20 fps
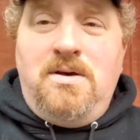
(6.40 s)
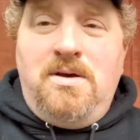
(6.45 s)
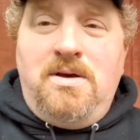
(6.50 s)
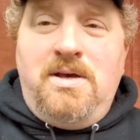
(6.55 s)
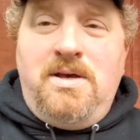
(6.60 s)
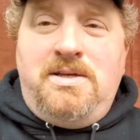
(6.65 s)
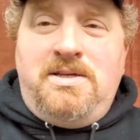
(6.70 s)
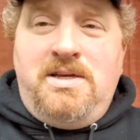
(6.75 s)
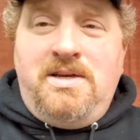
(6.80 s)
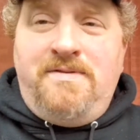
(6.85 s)

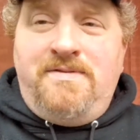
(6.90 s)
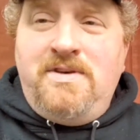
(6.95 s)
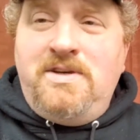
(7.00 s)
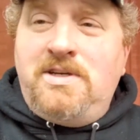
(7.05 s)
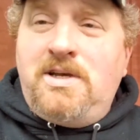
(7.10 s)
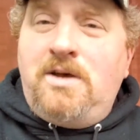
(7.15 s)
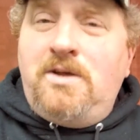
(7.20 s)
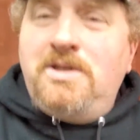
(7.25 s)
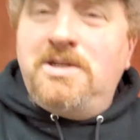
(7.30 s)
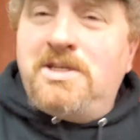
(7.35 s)
Let's see if
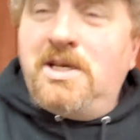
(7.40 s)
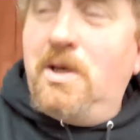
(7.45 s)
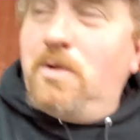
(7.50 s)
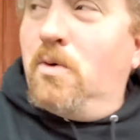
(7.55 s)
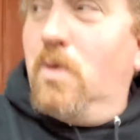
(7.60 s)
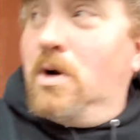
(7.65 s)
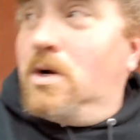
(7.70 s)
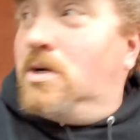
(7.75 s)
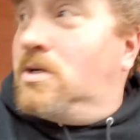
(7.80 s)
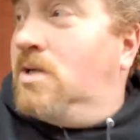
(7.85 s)
how this thing
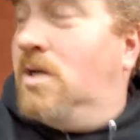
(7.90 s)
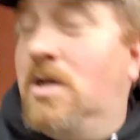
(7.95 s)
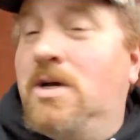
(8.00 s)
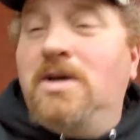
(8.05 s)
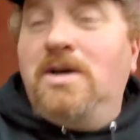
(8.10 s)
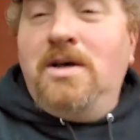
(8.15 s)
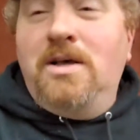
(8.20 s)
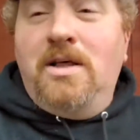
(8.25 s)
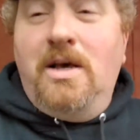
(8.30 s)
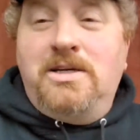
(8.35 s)
works.
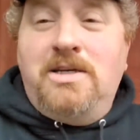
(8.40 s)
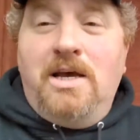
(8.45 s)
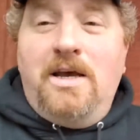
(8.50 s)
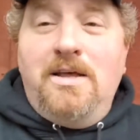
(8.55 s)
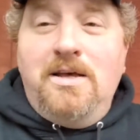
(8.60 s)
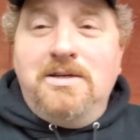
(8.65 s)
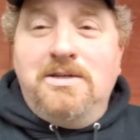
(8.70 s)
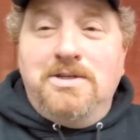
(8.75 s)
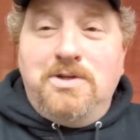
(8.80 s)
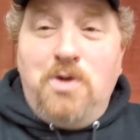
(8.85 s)
Like I say,
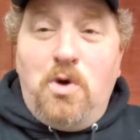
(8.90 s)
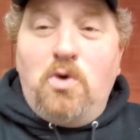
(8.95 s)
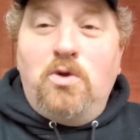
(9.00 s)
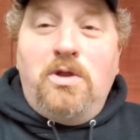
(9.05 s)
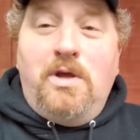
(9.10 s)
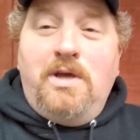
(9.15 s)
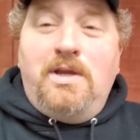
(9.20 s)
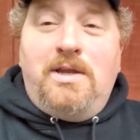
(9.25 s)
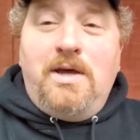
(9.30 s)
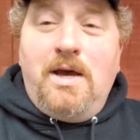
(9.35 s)
this is
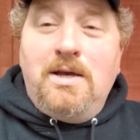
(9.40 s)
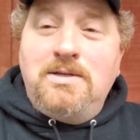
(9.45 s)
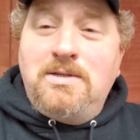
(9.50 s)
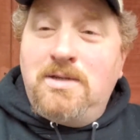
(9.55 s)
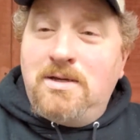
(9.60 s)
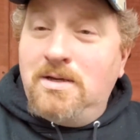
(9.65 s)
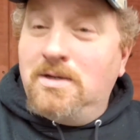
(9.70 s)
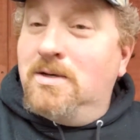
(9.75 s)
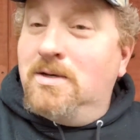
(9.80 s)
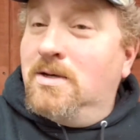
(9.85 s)
only a
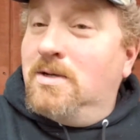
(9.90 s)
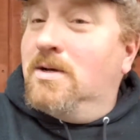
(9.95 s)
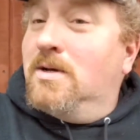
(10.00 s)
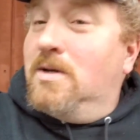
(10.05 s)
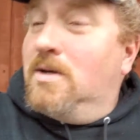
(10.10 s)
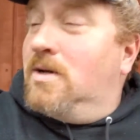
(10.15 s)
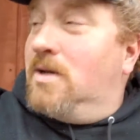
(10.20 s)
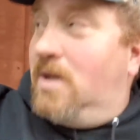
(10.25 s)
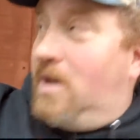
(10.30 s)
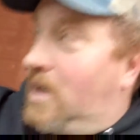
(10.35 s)
test.
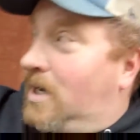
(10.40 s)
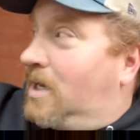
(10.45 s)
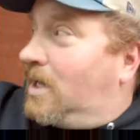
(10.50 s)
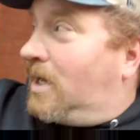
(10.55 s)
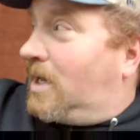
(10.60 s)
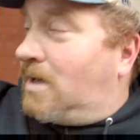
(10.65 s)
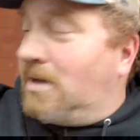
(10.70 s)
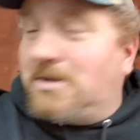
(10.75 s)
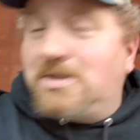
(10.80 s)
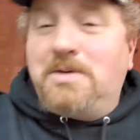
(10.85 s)
I gotta
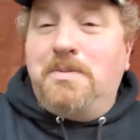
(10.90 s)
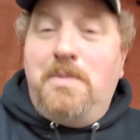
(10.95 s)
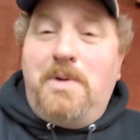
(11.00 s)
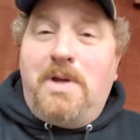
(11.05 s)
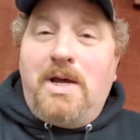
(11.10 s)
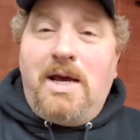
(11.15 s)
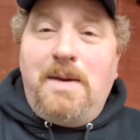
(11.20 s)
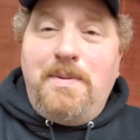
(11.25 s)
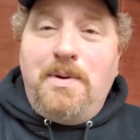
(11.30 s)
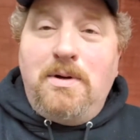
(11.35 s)
kill some
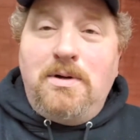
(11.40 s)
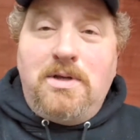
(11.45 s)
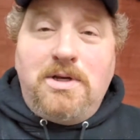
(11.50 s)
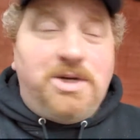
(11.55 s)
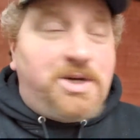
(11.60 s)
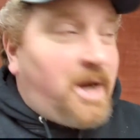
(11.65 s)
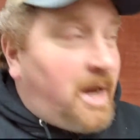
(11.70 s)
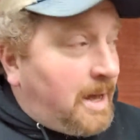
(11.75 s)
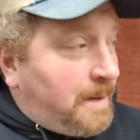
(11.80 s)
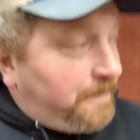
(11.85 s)
time here at the
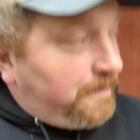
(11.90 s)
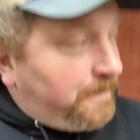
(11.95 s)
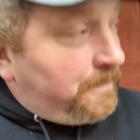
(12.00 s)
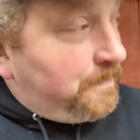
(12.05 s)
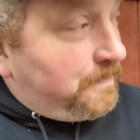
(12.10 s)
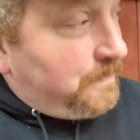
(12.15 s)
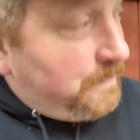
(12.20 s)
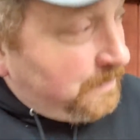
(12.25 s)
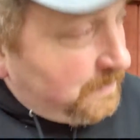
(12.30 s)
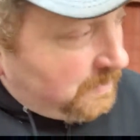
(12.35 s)
shop,
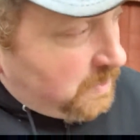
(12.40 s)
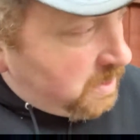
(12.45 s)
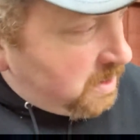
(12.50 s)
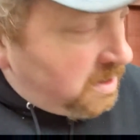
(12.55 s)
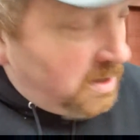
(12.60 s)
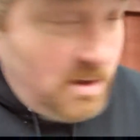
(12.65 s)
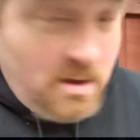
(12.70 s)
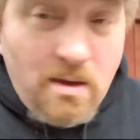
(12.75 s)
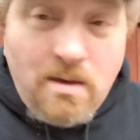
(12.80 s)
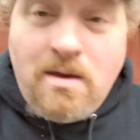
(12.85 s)

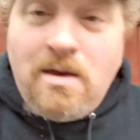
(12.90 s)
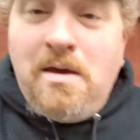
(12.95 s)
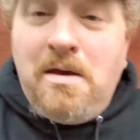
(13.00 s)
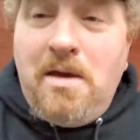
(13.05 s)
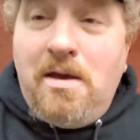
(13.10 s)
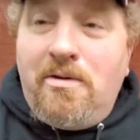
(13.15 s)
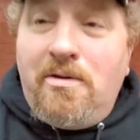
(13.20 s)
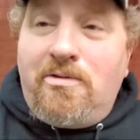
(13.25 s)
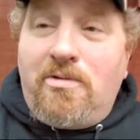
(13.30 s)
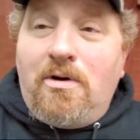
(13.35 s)

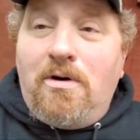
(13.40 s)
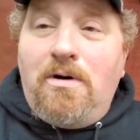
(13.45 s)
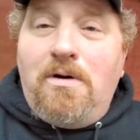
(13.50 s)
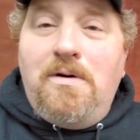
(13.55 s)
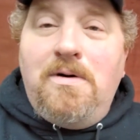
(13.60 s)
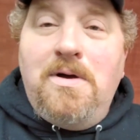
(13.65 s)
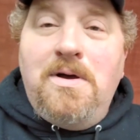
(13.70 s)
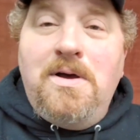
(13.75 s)
and so